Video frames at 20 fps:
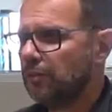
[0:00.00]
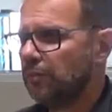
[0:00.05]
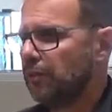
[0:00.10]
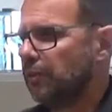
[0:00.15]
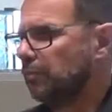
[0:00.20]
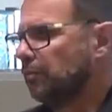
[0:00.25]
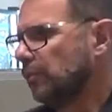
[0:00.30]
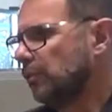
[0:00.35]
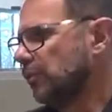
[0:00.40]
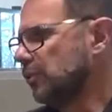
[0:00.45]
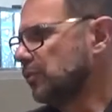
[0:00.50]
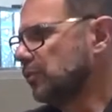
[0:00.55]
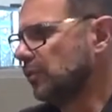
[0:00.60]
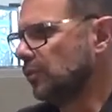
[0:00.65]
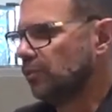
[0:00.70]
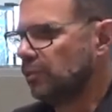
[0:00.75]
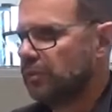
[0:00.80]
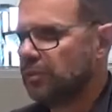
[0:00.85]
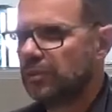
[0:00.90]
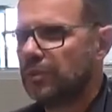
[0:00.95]
I mean, poetry
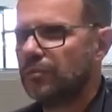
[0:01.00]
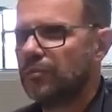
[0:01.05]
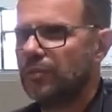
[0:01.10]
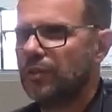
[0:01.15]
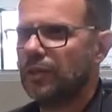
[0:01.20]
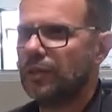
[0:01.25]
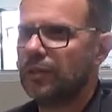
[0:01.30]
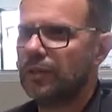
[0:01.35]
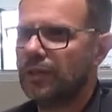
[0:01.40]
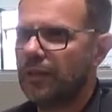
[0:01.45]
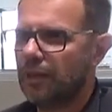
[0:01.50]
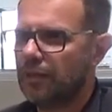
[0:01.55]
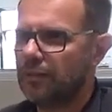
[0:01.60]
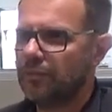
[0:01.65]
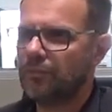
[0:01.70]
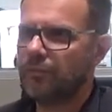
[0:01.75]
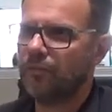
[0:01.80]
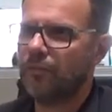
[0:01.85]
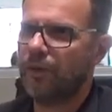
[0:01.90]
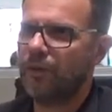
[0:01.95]
was something kind
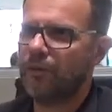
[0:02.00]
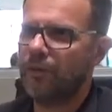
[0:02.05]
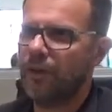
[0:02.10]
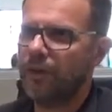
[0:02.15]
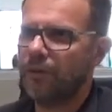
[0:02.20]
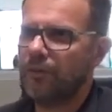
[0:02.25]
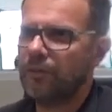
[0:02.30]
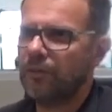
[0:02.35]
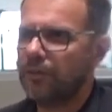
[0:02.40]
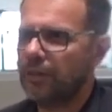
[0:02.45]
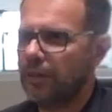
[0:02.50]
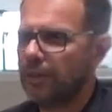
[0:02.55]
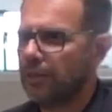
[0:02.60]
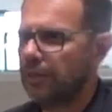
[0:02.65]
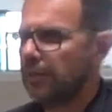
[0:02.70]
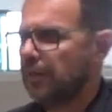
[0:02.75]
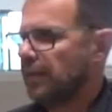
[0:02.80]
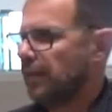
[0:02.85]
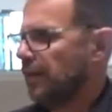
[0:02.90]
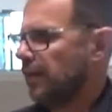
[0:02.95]
of around
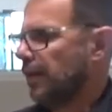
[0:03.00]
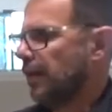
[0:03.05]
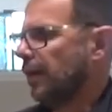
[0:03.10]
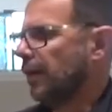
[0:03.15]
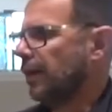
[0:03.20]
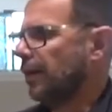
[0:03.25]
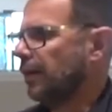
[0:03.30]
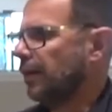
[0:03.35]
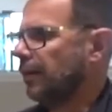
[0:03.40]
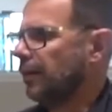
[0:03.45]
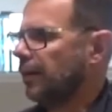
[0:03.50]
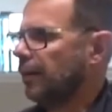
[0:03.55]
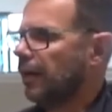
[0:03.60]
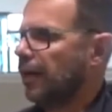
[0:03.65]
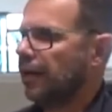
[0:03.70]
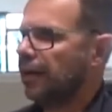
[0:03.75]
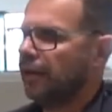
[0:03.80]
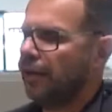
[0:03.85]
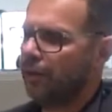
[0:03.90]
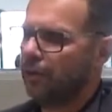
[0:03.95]
that, uh,
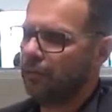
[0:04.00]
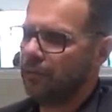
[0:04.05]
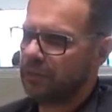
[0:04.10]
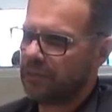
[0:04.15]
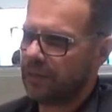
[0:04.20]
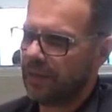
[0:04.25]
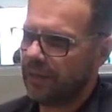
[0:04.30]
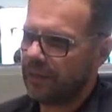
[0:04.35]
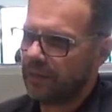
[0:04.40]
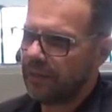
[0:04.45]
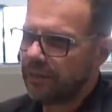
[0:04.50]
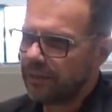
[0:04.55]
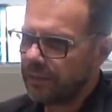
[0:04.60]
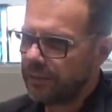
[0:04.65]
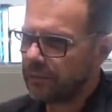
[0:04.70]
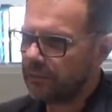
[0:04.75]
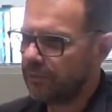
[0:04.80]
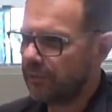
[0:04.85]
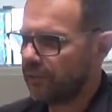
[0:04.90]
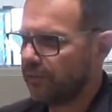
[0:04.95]
and I always had a
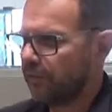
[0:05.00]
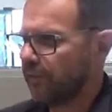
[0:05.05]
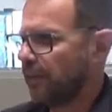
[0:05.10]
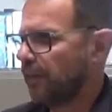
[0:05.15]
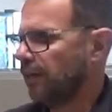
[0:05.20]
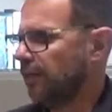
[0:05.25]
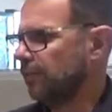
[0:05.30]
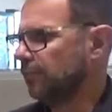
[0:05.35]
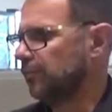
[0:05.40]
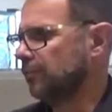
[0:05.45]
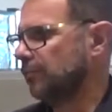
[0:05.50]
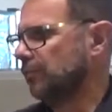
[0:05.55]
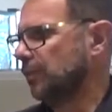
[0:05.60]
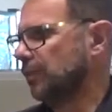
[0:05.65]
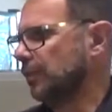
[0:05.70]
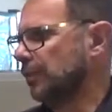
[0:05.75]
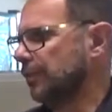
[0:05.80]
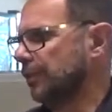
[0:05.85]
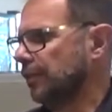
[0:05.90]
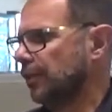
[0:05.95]
little bit of a kind of
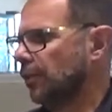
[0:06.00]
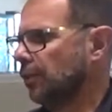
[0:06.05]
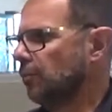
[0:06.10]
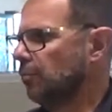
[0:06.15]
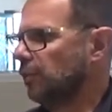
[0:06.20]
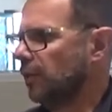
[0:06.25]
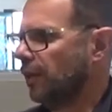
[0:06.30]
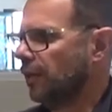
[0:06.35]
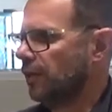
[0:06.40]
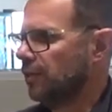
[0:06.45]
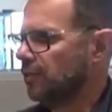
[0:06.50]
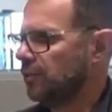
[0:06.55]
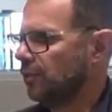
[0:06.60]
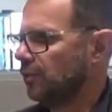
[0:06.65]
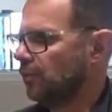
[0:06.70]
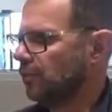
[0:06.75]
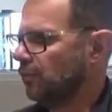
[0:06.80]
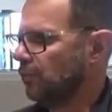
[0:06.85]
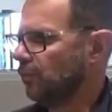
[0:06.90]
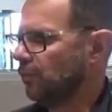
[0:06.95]
uh,
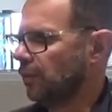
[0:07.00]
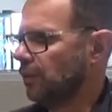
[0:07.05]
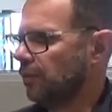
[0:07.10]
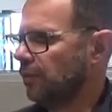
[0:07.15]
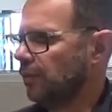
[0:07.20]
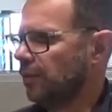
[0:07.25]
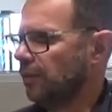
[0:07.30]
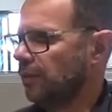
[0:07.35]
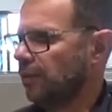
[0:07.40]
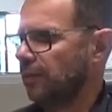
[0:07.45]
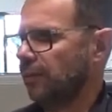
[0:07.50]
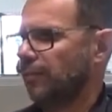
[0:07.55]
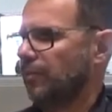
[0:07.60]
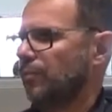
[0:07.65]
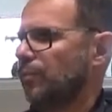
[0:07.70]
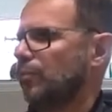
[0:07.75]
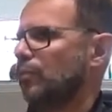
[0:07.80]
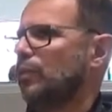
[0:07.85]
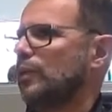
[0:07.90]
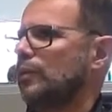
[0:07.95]
complication with the
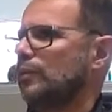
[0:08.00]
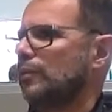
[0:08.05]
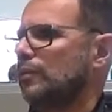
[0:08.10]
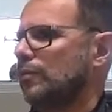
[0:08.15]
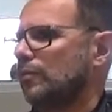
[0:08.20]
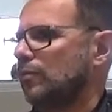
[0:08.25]
with